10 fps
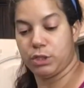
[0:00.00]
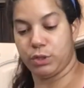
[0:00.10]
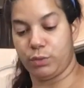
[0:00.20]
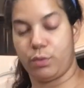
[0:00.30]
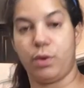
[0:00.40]

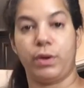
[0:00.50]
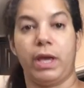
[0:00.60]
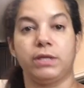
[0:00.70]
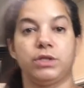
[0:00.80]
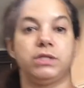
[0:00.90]
do?
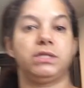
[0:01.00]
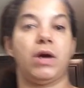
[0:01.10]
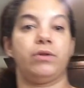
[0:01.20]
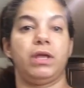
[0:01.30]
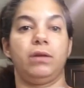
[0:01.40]
Okay, so this is
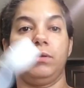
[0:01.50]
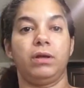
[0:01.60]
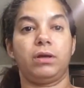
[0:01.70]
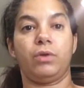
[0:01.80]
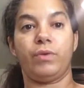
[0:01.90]
how they
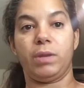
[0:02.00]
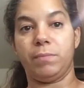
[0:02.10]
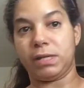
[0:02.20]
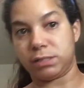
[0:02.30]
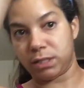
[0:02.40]
look already
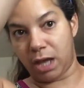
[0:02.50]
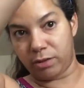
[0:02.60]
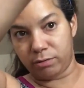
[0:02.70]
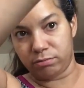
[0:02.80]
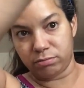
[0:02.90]
mixed
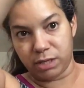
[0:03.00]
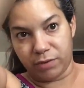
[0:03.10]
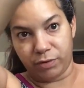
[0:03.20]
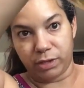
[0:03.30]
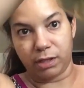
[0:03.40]
together and
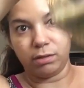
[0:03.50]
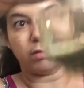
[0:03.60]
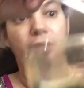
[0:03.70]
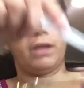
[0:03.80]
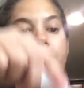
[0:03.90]
everything,
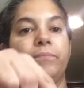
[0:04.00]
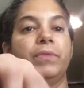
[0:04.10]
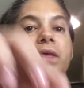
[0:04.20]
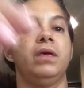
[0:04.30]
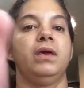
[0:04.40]
okay?
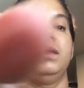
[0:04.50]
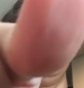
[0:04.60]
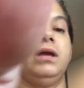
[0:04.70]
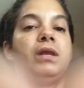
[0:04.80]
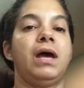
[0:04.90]

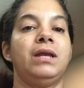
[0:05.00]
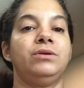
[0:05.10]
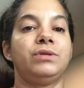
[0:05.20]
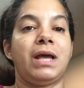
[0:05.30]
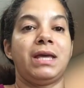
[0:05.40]
And I
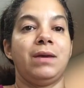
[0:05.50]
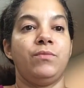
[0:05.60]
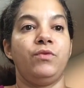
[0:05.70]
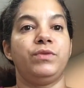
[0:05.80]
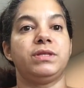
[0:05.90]
can't
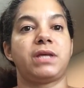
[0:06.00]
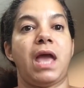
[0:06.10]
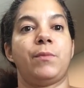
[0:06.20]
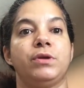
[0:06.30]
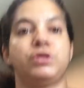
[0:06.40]
move this
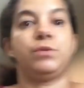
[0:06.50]
camera too